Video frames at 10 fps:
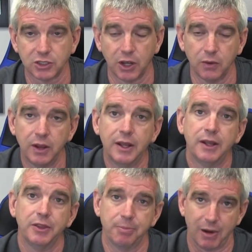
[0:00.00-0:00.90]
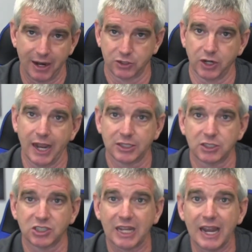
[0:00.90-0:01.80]
So the bracketry has
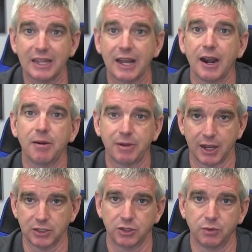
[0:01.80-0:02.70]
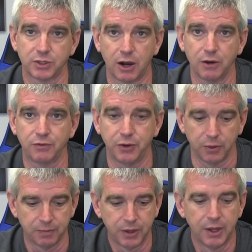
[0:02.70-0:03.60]
to stay there because of the return fuel.